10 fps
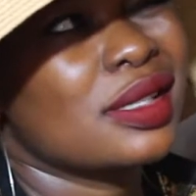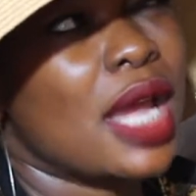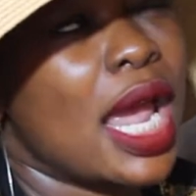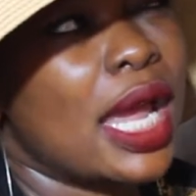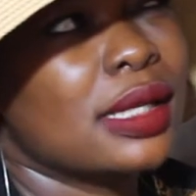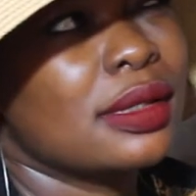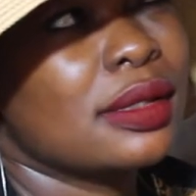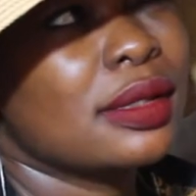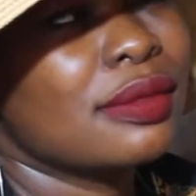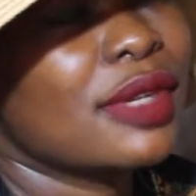and
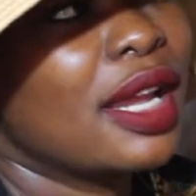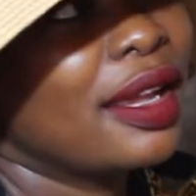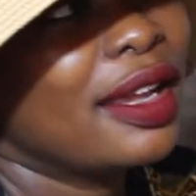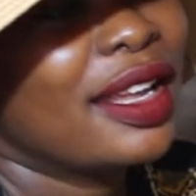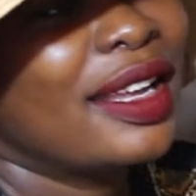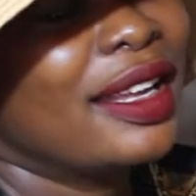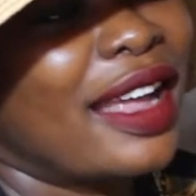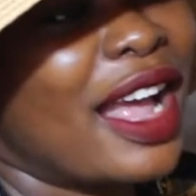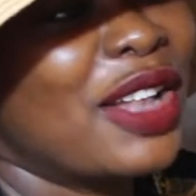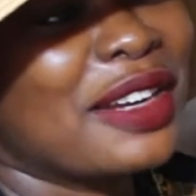
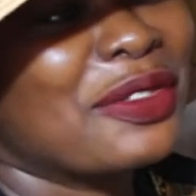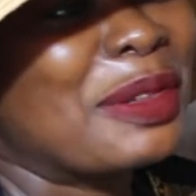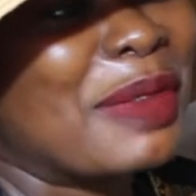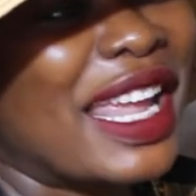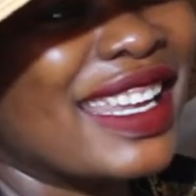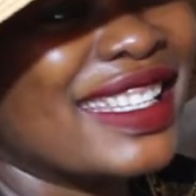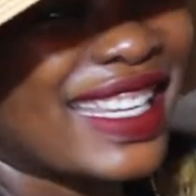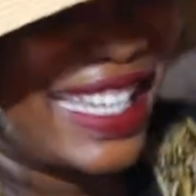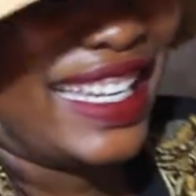I'll reveal my age.